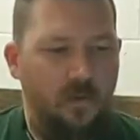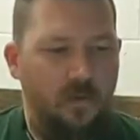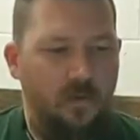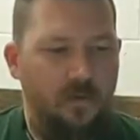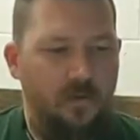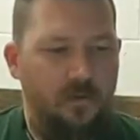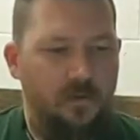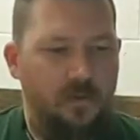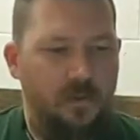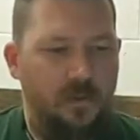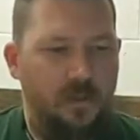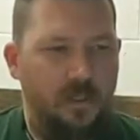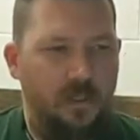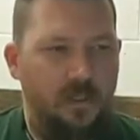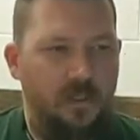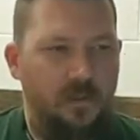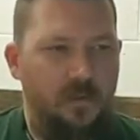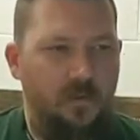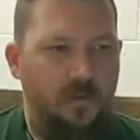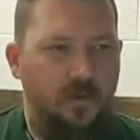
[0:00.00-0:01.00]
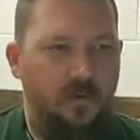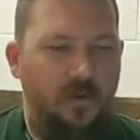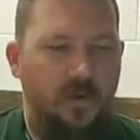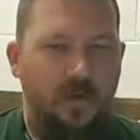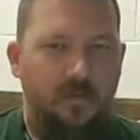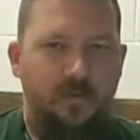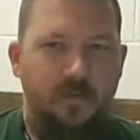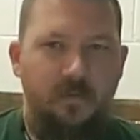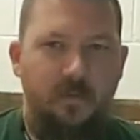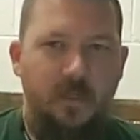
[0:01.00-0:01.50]
one of those things where you
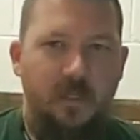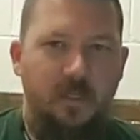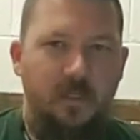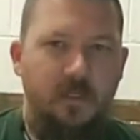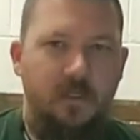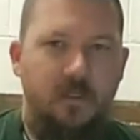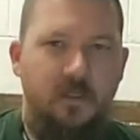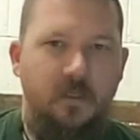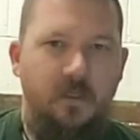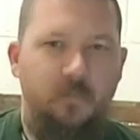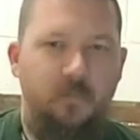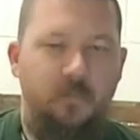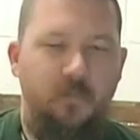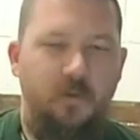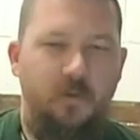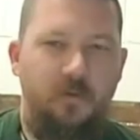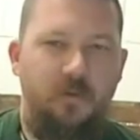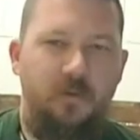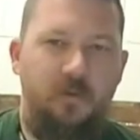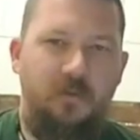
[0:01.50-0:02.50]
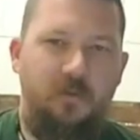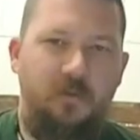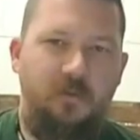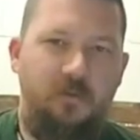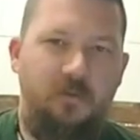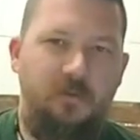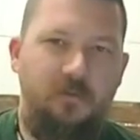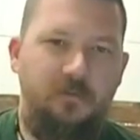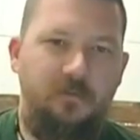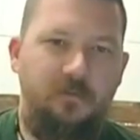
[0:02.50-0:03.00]
have to make a
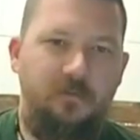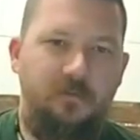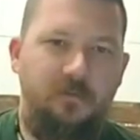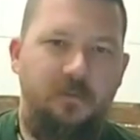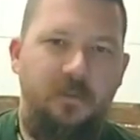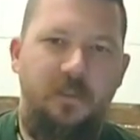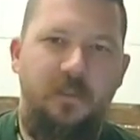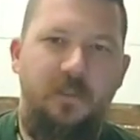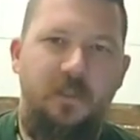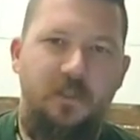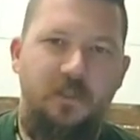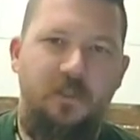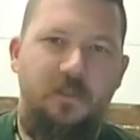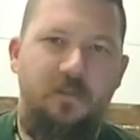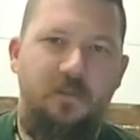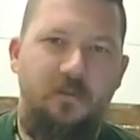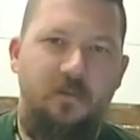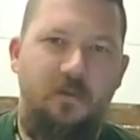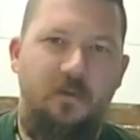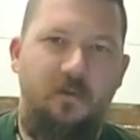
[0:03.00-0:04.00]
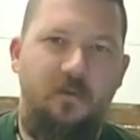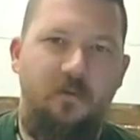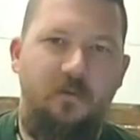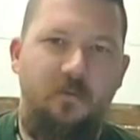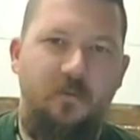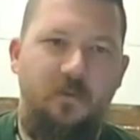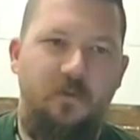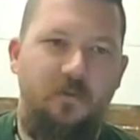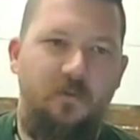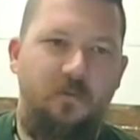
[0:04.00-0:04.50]
personal decision
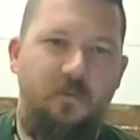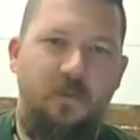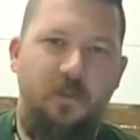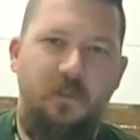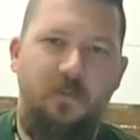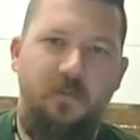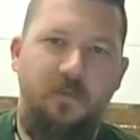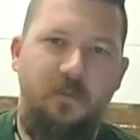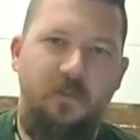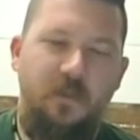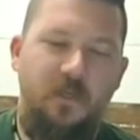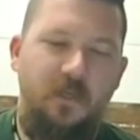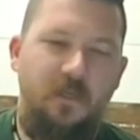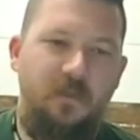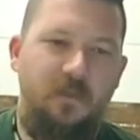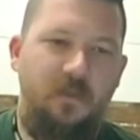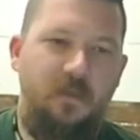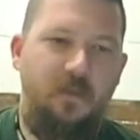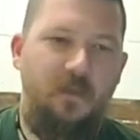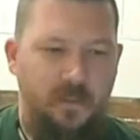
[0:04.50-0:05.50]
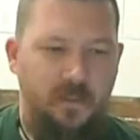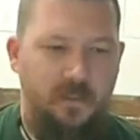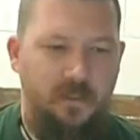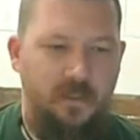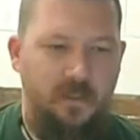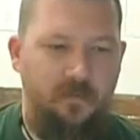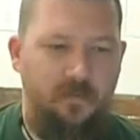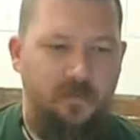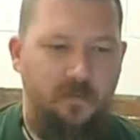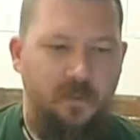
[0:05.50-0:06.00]
on whether you believe it or not.
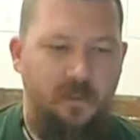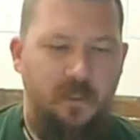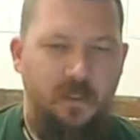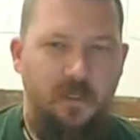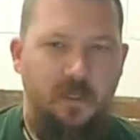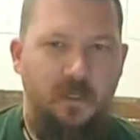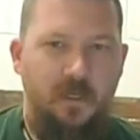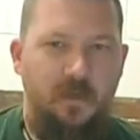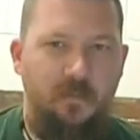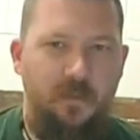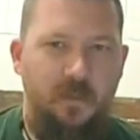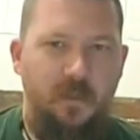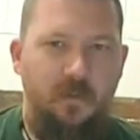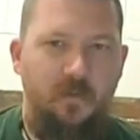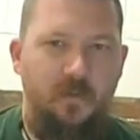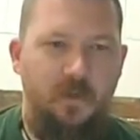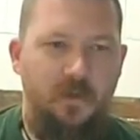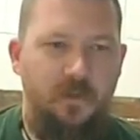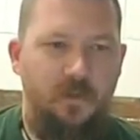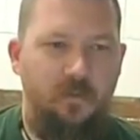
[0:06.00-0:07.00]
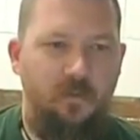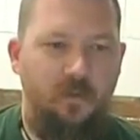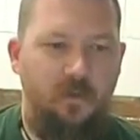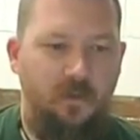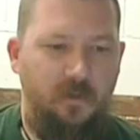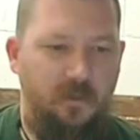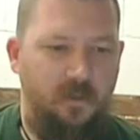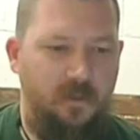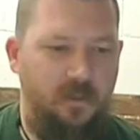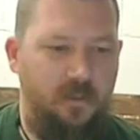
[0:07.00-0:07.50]
It's definitely kind of got a big question
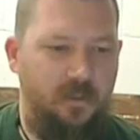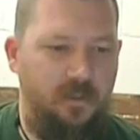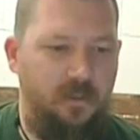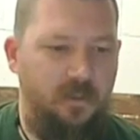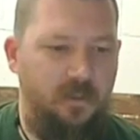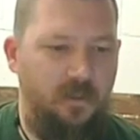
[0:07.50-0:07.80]
mark on